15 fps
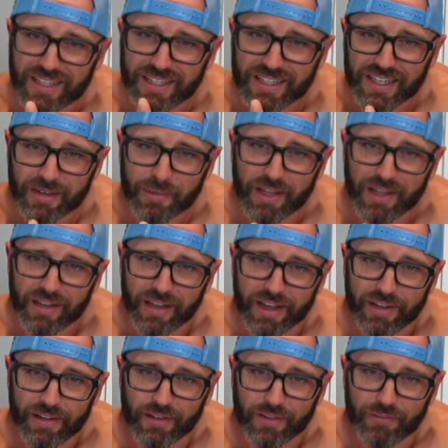give me a
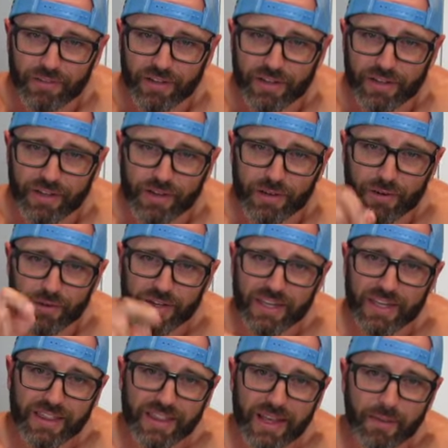like on the video,
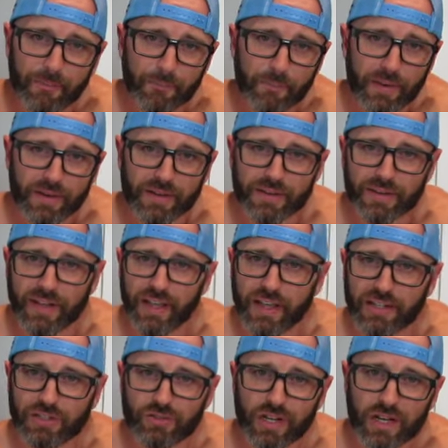hit that button
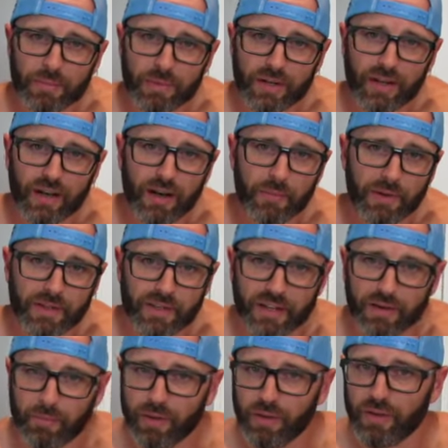and drop a comment
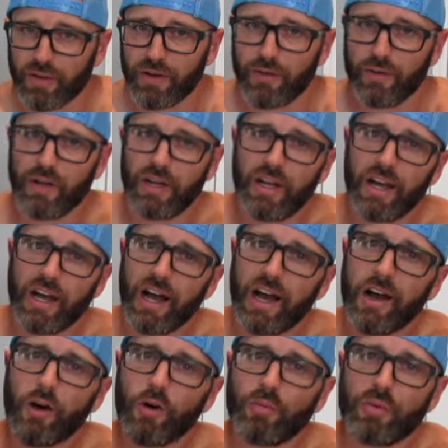down below. I
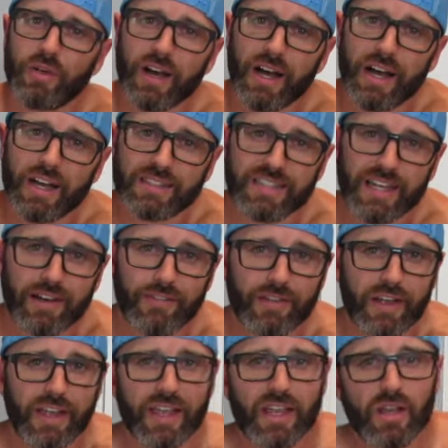hope you guys have
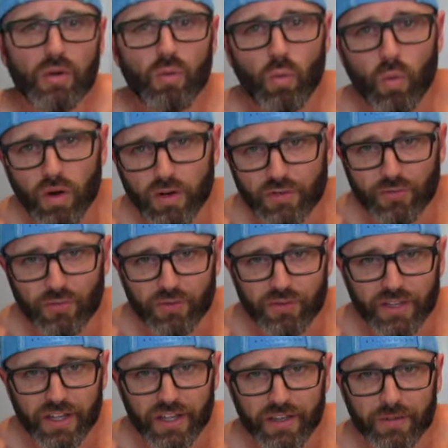a wonderful
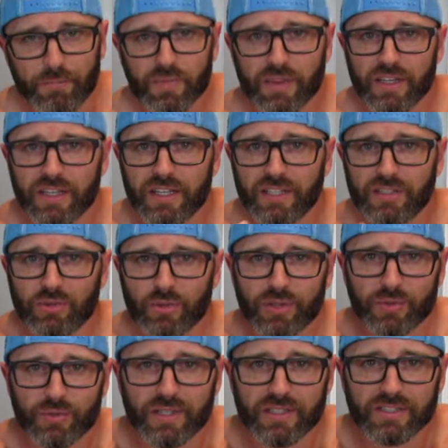day. Enjoy the
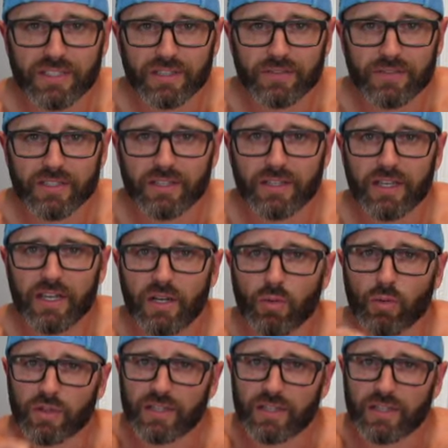rest of it. We'll